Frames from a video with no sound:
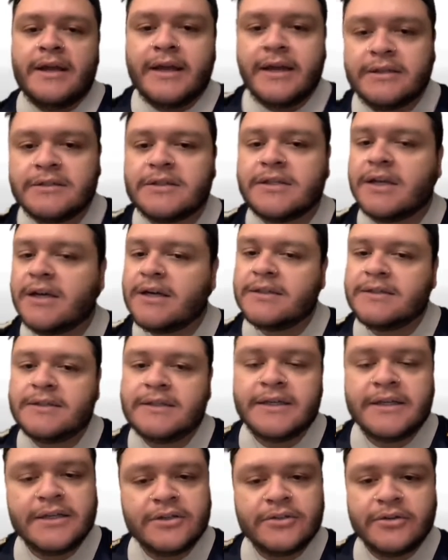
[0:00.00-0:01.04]
and
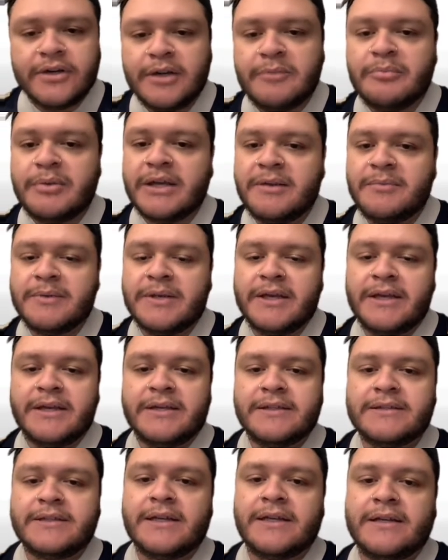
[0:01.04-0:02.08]
Justin, Trey
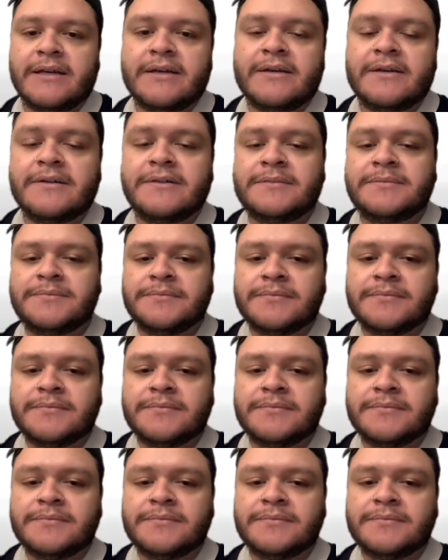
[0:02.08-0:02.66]
Pipkins, and uh,